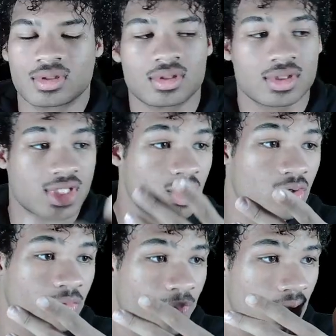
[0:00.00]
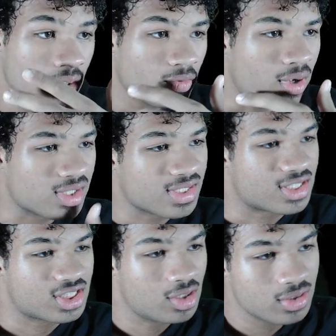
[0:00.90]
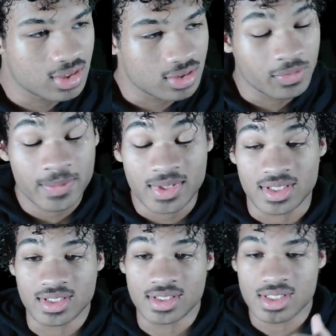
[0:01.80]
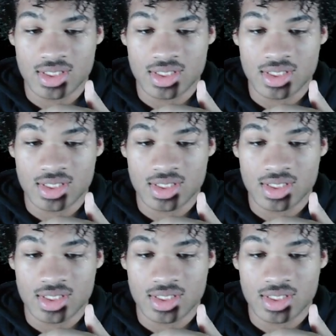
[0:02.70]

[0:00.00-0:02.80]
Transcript: So, what I was gonna show you is